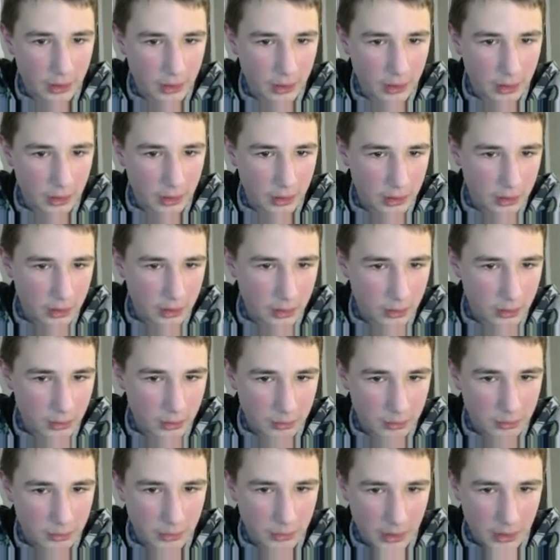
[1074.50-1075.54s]
it couldn't
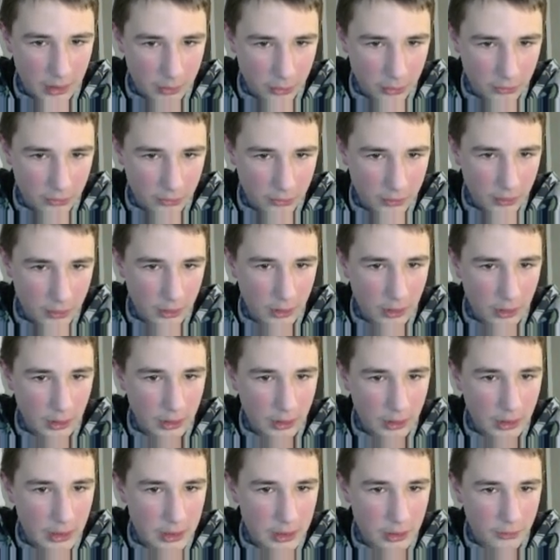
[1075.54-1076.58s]
make a move.
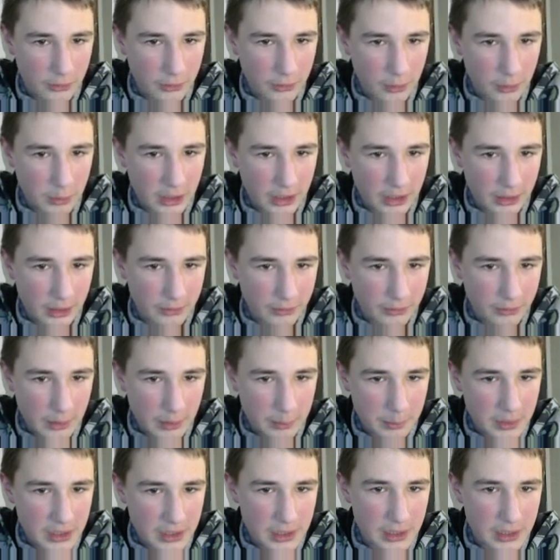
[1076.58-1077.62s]
Yeah, so for me like 3
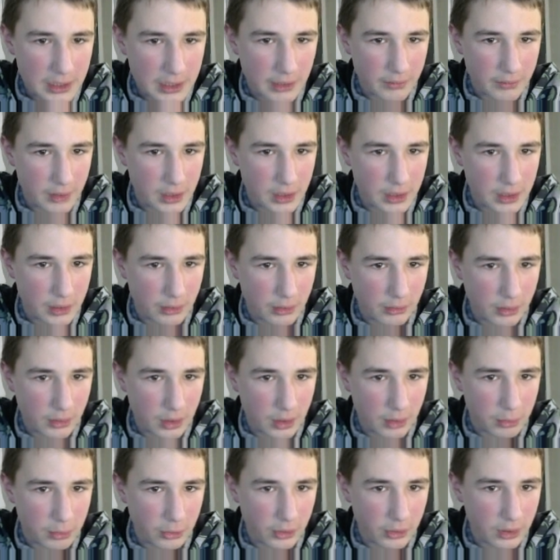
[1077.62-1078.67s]
pieces every single
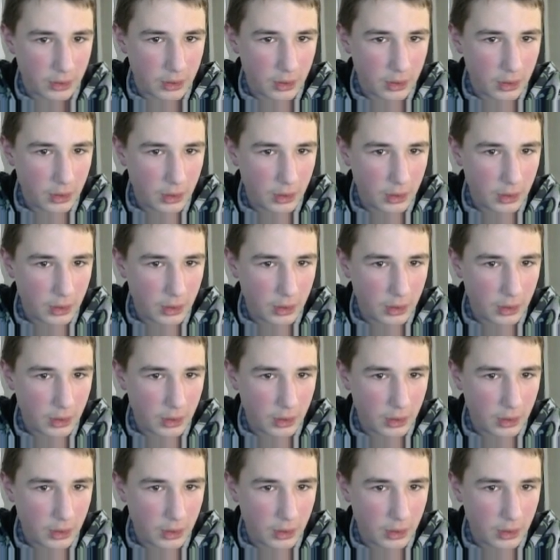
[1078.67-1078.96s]
Ultrabullet.